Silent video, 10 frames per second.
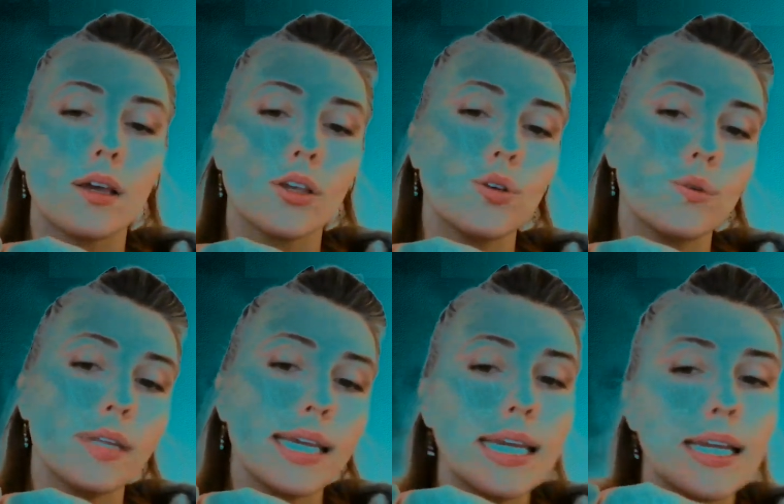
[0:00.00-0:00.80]
you
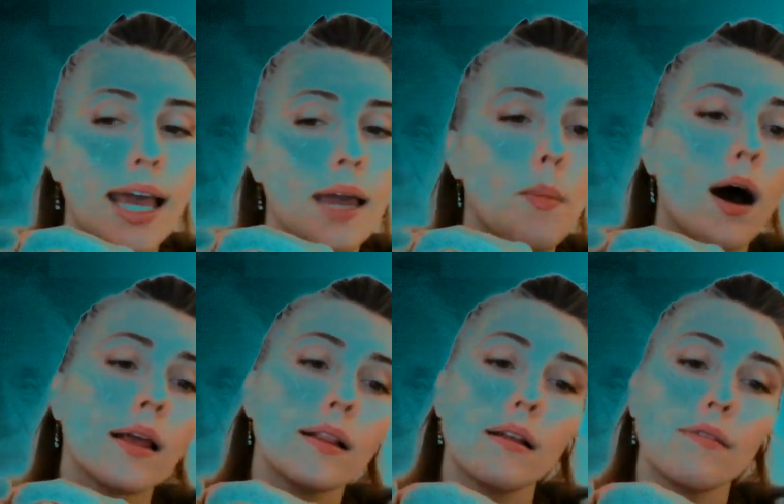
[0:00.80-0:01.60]
need a
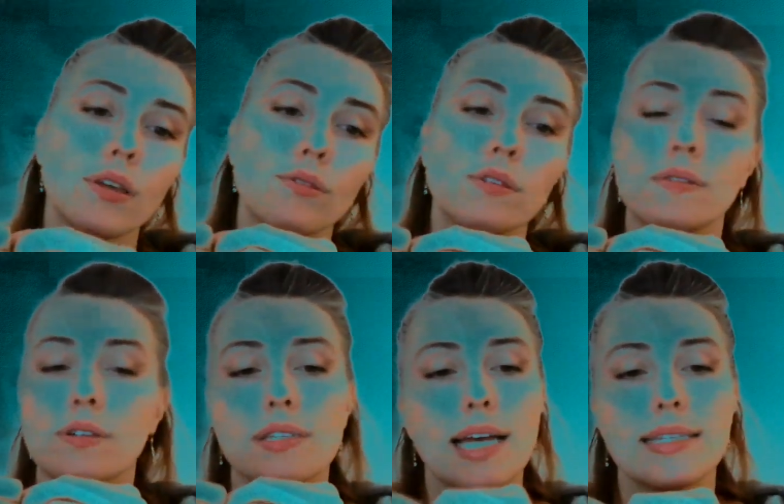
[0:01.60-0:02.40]
model of the
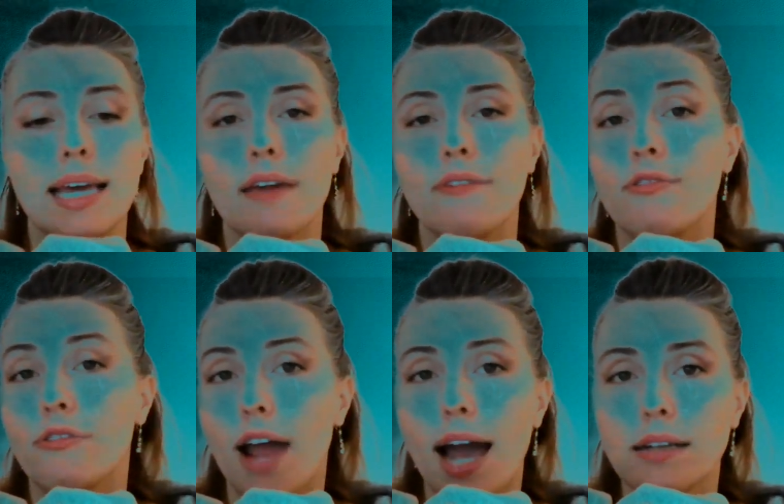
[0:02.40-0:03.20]
universe as a
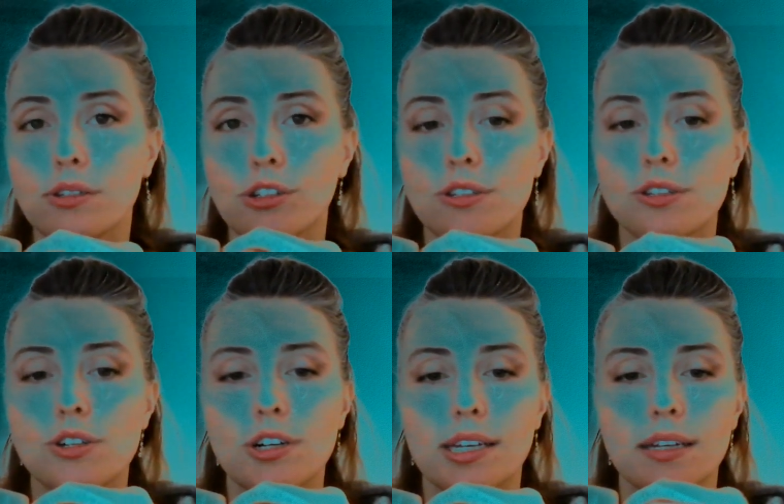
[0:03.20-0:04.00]
fractal
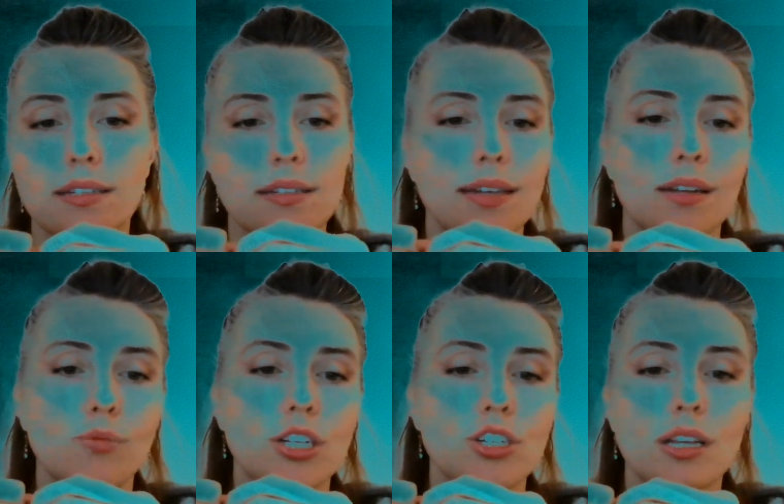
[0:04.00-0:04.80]
circuit in
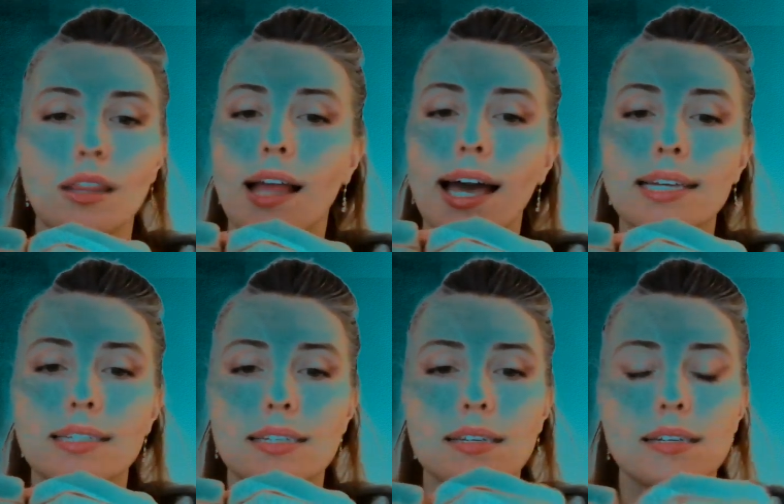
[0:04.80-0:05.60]
which light
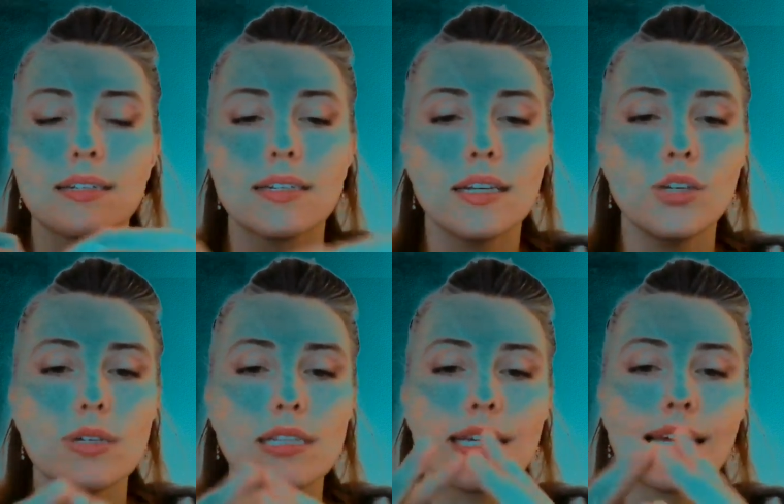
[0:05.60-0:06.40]
is
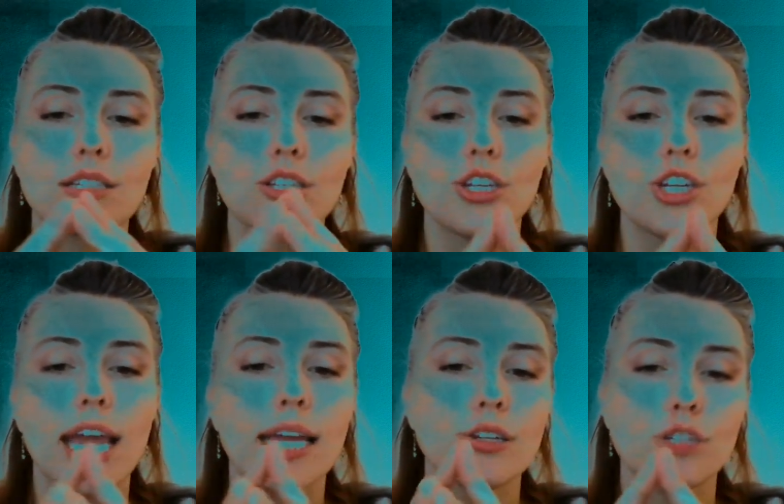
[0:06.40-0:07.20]
continuously
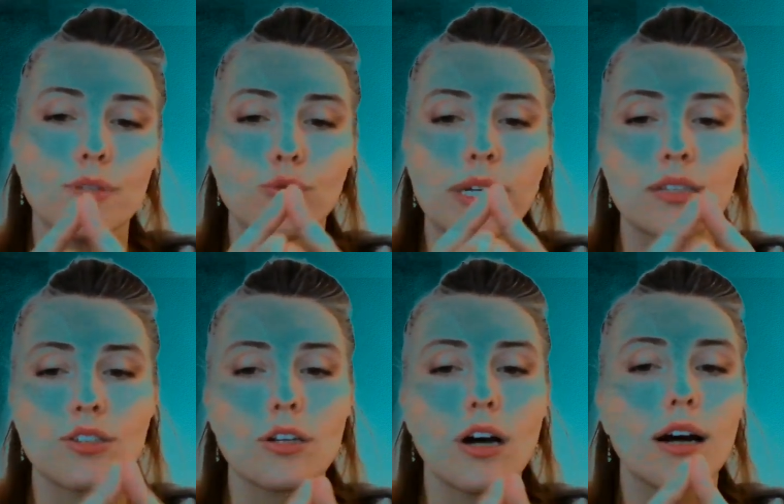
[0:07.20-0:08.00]
exchanged between
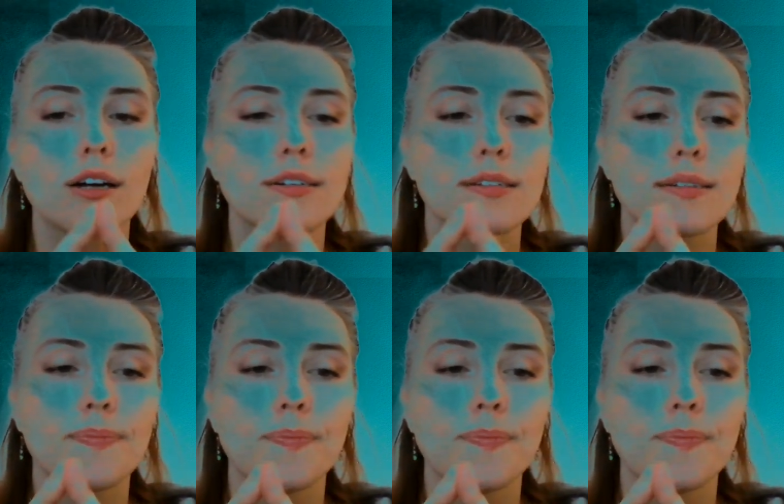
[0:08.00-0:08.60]
stars.